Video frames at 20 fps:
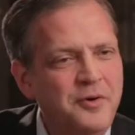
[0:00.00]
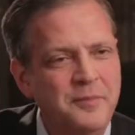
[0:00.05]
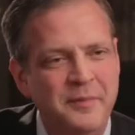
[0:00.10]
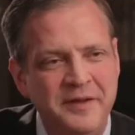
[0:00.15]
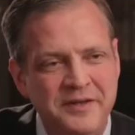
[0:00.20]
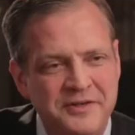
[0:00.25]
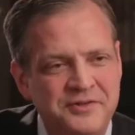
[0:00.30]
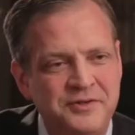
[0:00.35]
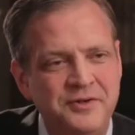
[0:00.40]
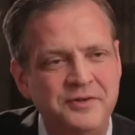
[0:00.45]
to
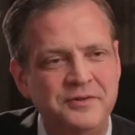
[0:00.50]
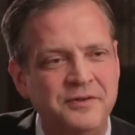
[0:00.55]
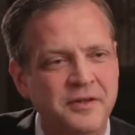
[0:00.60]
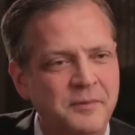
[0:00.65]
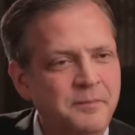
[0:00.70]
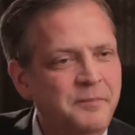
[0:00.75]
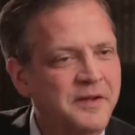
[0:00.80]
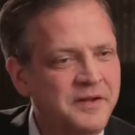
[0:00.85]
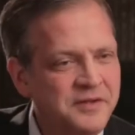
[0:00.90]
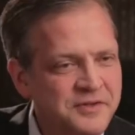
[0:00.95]
make certain that
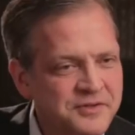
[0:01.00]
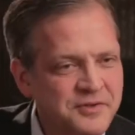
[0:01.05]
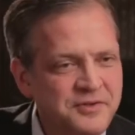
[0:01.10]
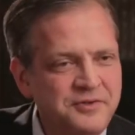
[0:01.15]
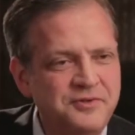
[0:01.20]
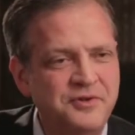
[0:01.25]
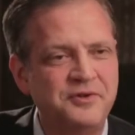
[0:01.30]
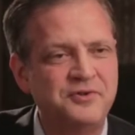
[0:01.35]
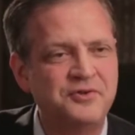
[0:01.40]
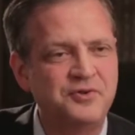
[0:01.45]

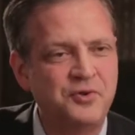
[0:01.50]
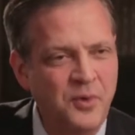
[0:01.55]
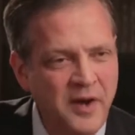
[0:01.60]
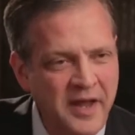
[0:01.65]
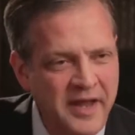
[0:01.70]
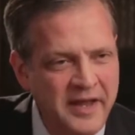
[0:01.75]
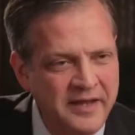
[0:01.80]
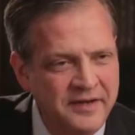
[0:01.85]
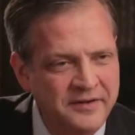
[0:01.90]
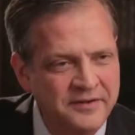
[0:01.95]
ministers are
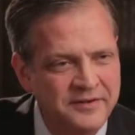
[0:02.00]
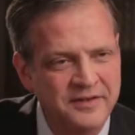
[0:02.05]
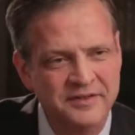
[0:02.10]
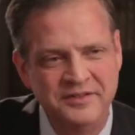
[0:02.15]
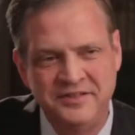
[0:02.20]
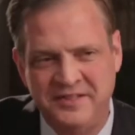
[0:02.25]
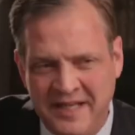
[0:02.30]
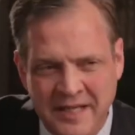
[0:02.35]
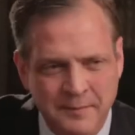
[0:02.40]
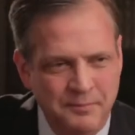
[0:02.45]
trained,
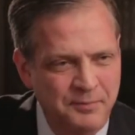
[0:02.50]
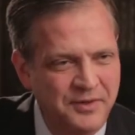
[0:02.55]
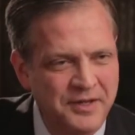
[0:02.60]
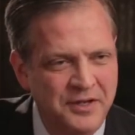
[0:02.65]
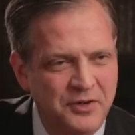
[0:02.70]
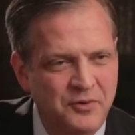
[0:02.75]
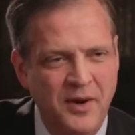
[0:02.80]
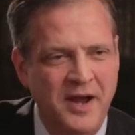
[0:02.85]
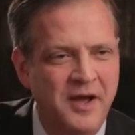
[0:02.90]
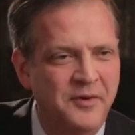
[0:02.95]
deeply
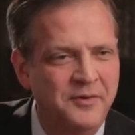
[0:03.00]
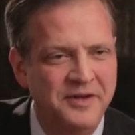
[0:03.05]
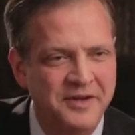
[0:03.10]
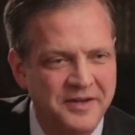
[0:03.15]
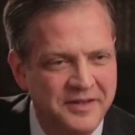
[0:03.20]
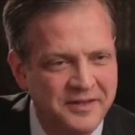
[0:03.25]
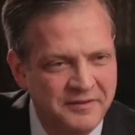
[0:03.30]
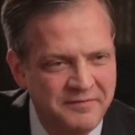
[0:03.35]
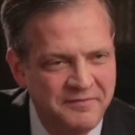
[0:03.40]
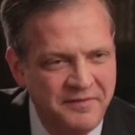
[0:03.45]
grounded
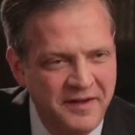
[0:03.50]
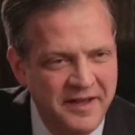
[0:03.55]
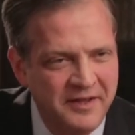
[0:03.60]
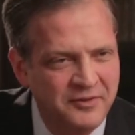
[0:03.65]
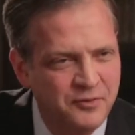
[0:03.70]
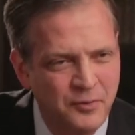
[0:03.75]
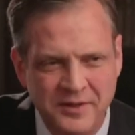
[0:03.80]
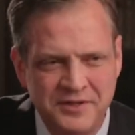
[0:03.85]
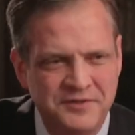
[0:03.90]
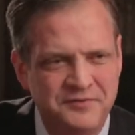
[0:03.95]
in the
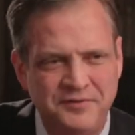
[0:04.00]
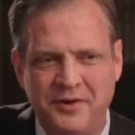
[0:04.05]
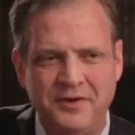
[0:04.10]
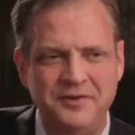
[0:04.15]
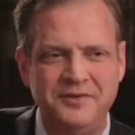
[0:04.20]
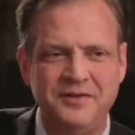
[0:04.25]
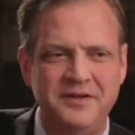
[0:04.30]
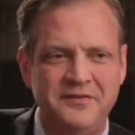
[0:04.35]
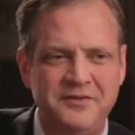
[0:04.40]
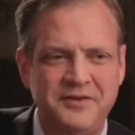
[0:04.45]
faith, once for all
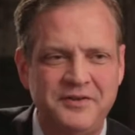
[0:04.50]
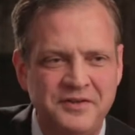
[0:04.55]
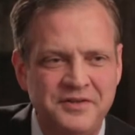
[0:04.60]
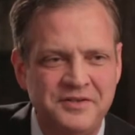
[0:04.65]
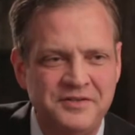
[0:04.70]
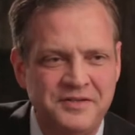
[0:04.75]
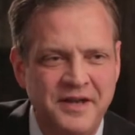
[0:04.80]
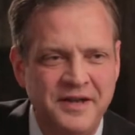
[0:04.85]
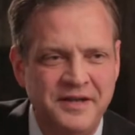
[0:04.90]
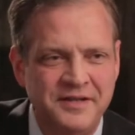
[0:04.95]
delivered to the
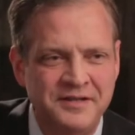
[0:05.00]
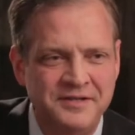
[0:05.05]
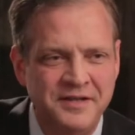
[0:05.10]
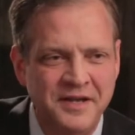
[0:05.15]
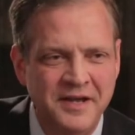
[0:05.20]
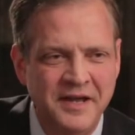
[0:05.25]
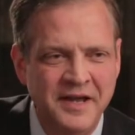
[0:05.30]
saints,